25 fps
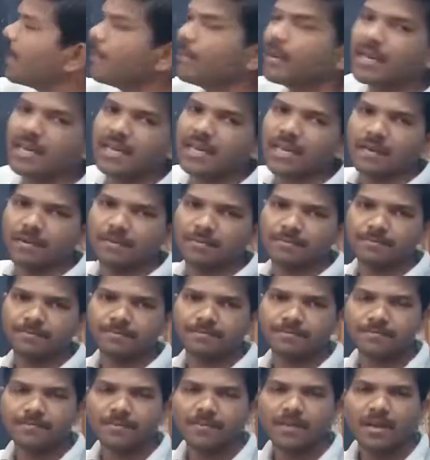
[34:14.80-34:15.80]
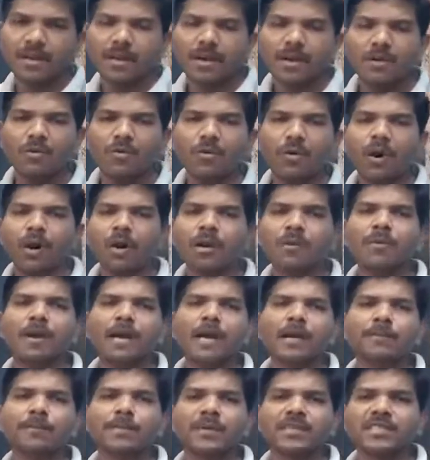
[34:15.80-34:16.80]
American. World
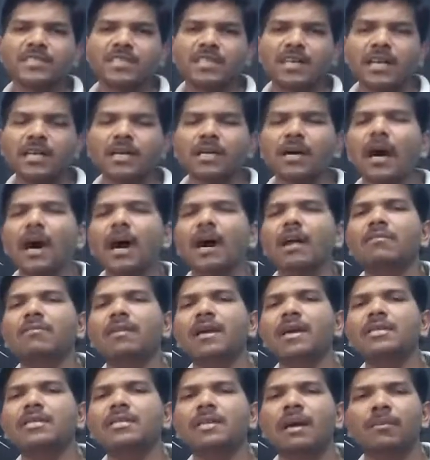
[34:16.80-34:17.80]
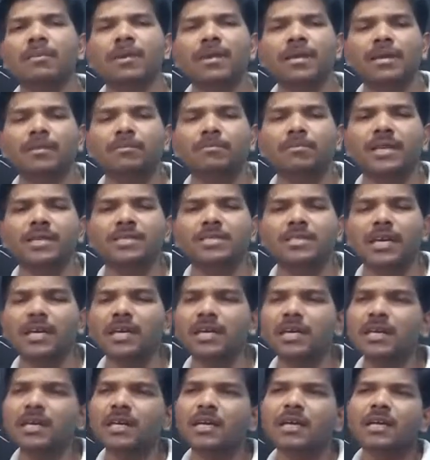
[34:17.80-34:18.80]
Bank president always American
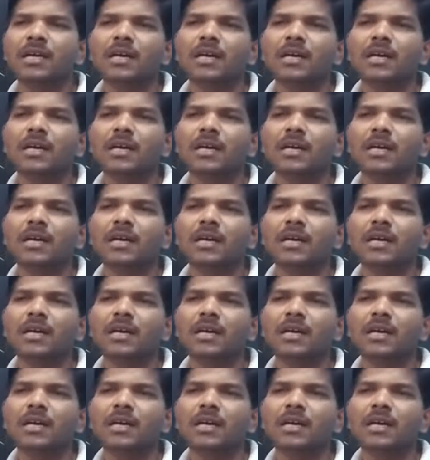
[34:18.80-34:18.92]
president.